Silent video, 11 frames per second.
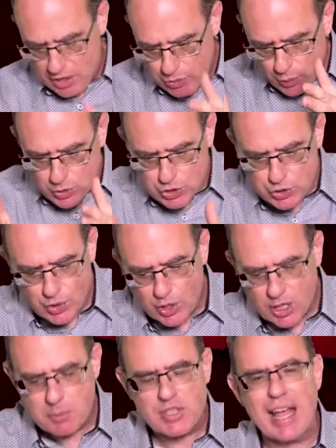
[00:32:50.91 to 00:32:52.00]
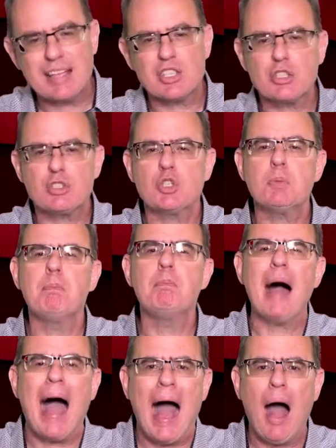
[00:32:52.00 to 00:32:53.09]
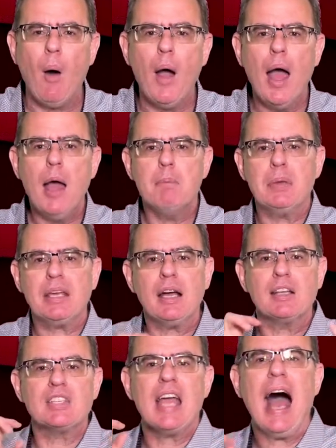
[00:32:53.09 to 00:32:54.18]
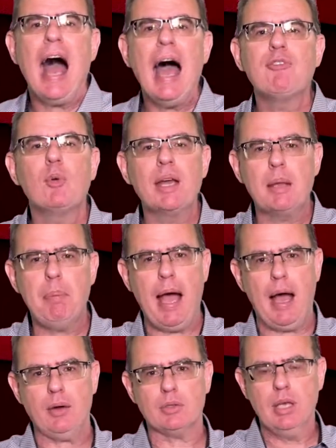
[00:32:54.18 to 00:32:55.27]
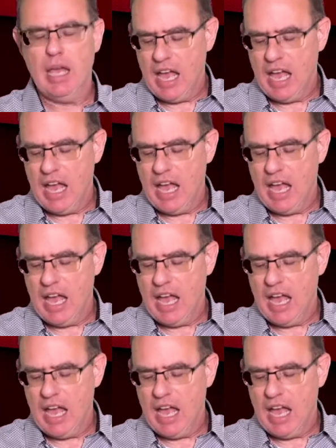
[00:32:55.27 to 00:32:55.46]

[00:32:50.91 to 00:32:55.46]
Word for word: those circumstances to bow because I've already bowed.